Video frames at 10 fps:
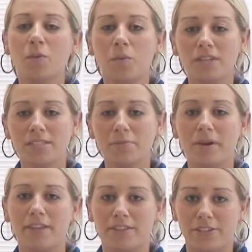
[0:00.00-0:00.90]
once a
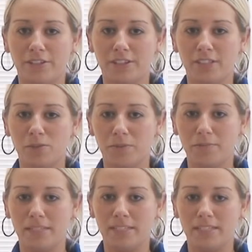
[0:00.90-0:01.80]
month during the swim
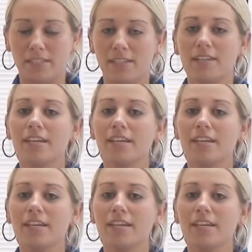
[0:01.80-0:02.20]
season,